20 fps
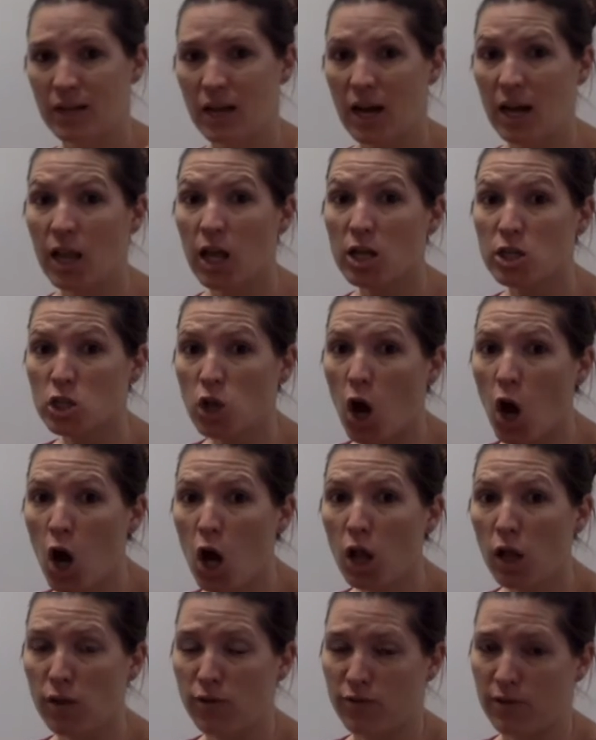I lost
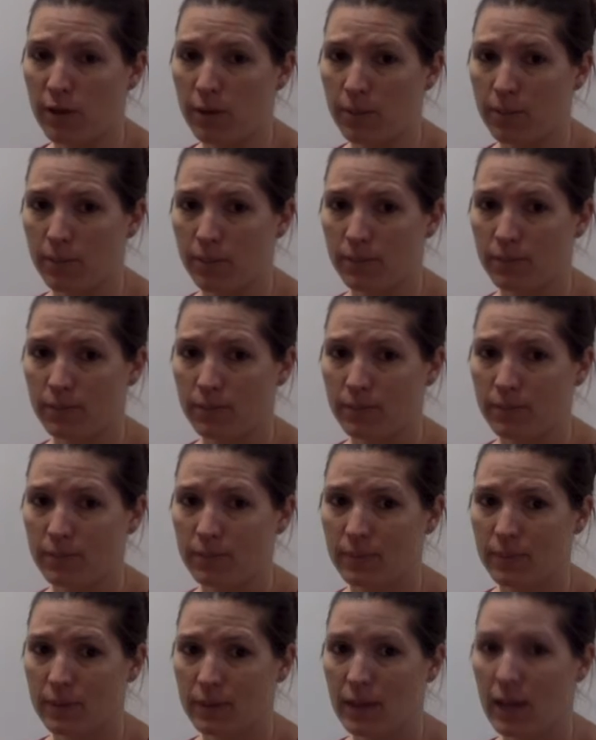all of them.
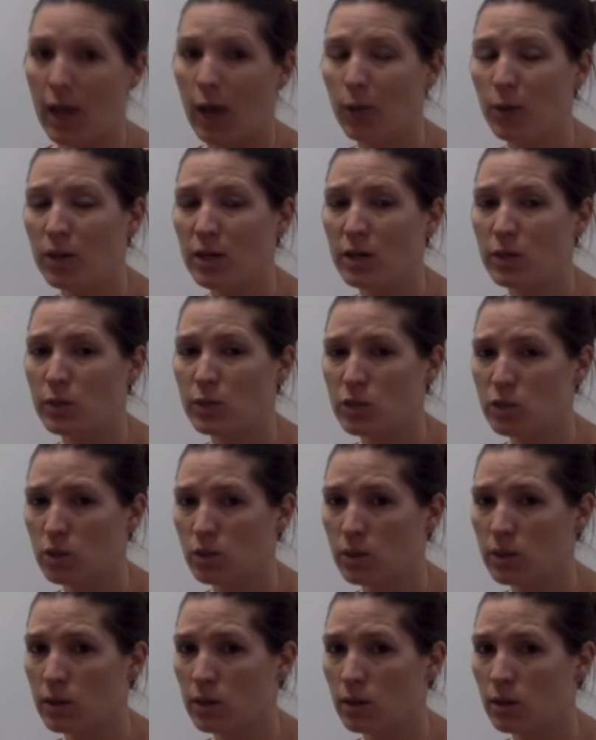How many did we start
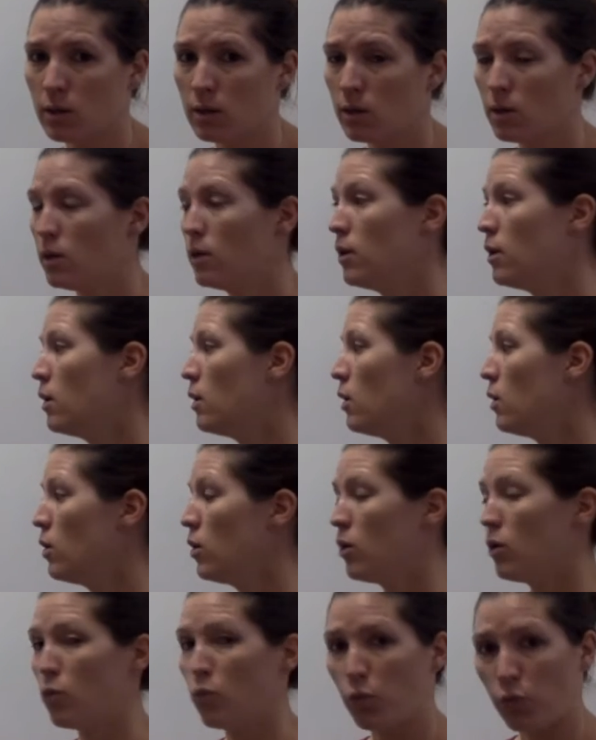with?
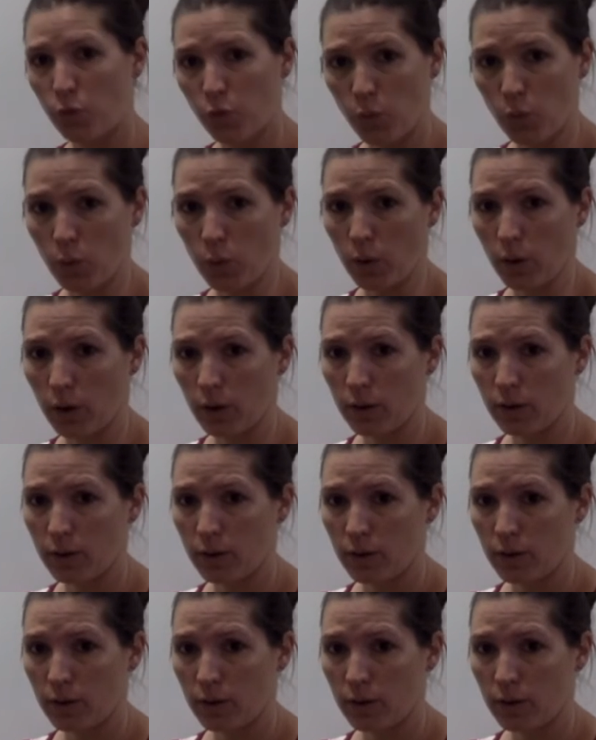4.